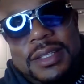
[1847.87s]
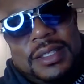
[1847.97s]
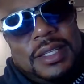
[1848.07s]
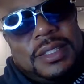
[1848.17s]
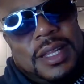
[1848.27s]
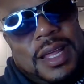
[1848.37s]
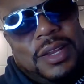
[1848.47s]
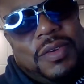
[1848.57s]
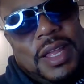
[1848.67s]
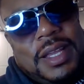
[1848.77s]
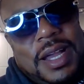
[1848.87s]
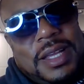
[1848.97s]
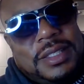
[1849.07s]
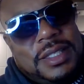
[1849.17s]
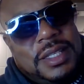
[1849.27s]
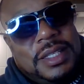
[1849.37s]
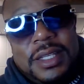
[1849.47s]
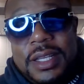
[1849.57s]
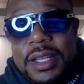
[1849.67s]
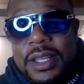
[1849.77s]
She has a lot of great content.
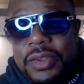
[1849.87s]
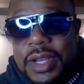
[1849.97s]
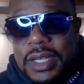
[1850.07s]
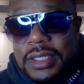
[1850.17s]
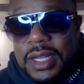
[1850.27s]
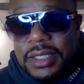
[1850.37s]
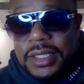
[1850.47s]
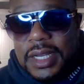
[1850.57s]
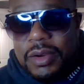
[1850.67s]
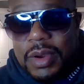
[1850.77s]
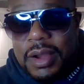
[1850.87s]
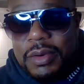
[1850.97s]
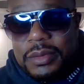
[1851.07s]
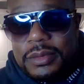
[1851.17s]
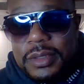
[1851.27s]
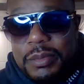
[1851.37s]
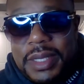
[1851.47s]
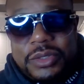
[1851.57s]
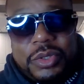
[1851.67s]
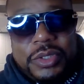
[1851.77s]
You guys got to check her out. Make
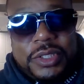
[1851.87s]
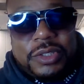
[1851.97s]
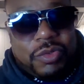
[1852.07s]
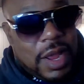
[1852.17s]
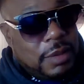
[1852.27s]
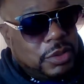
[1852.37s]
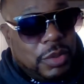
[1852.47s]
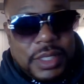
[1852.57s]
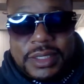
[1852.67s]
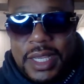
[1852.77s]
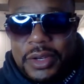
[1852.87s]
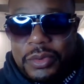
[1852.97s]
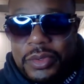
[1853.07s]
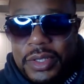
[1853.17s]
sure you subscribe to our channel.